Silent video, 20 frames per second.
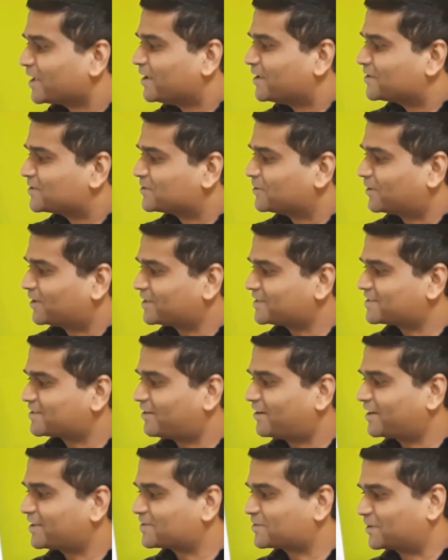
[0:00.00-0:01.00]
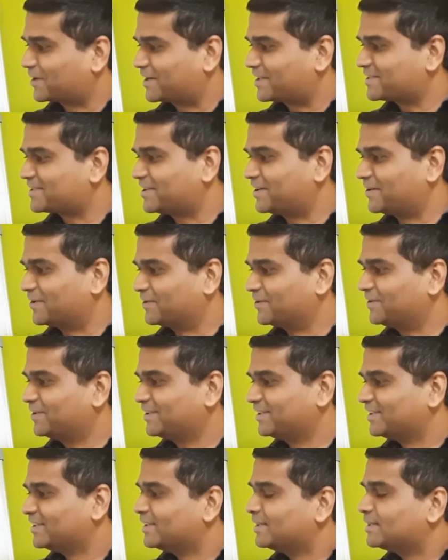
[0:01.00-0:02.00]
So what is called as hotte seedodu.
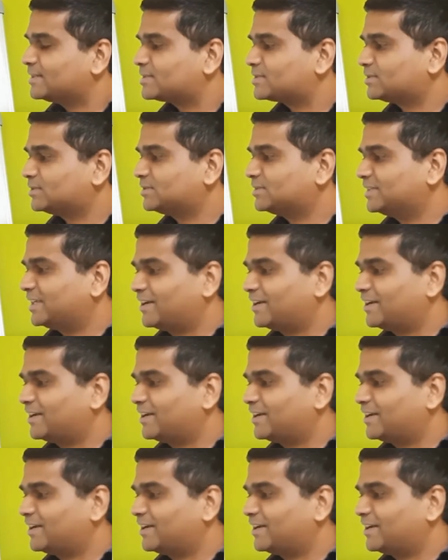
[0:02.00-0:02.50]
So